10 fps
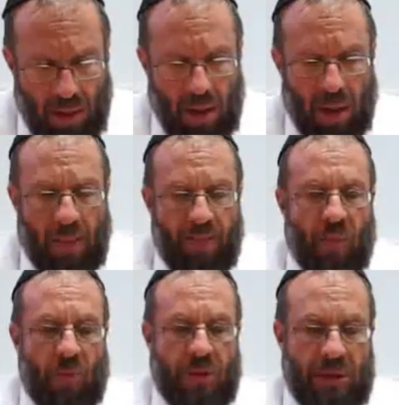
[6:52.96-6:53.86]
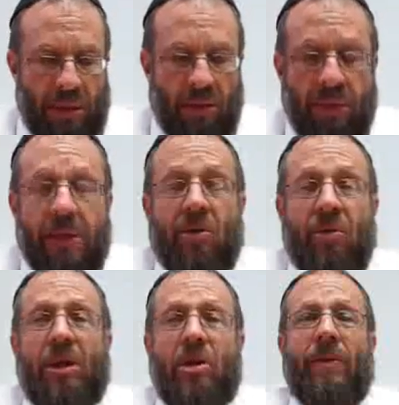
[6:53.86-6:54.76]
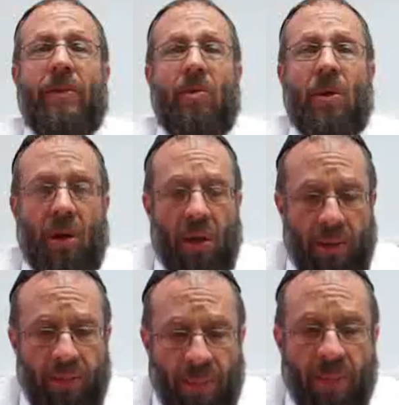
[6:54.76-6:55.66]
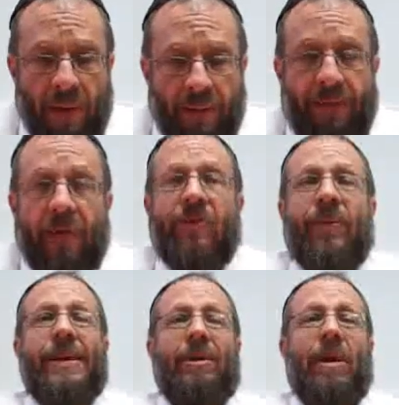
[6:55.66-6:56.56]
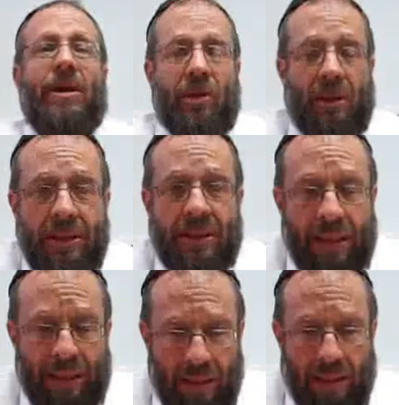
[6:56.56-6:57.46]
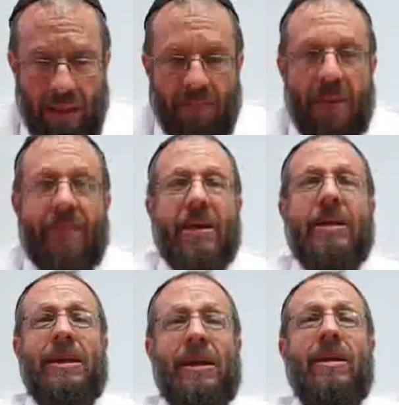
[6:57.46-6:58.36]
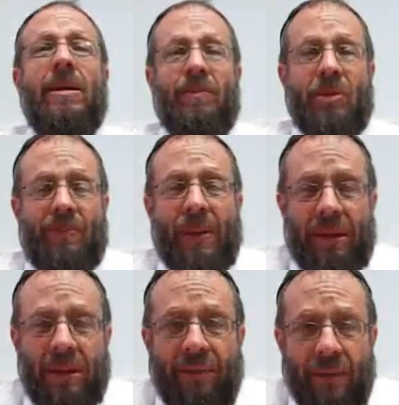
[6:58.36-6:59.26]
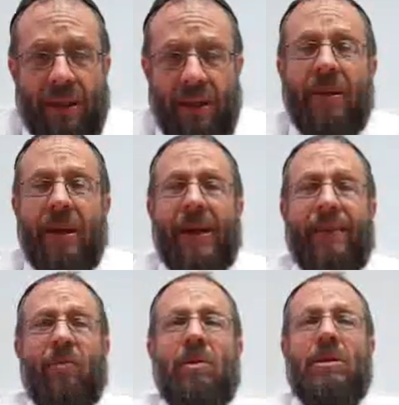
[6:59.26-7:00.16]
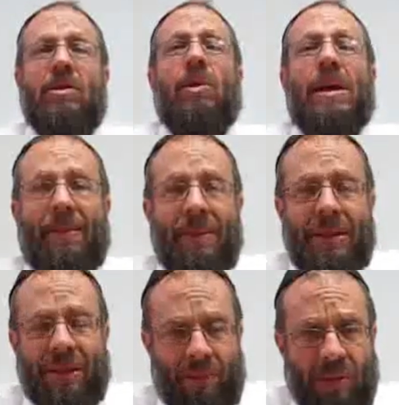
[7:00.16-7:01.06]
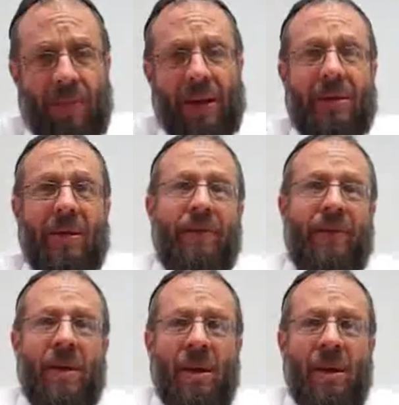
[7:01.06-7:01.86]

um, which deal with the creation of the world, first from a rationalistic, Ramandian perspective, and then afterwards to a Kabbalistic perspective,